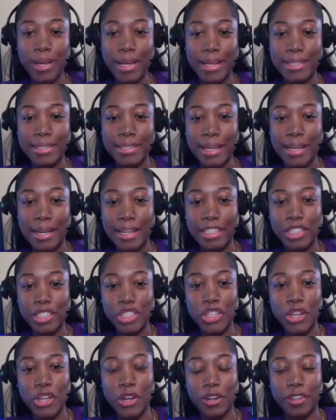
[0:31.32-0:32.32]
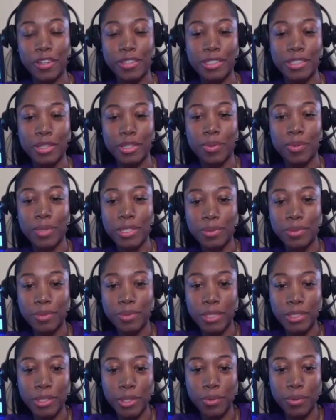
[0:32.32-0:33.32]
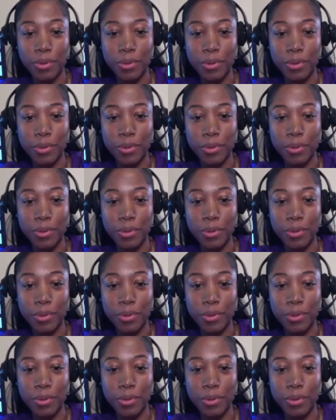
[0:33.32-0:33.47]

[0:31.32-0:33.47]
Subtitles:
I share? So what's going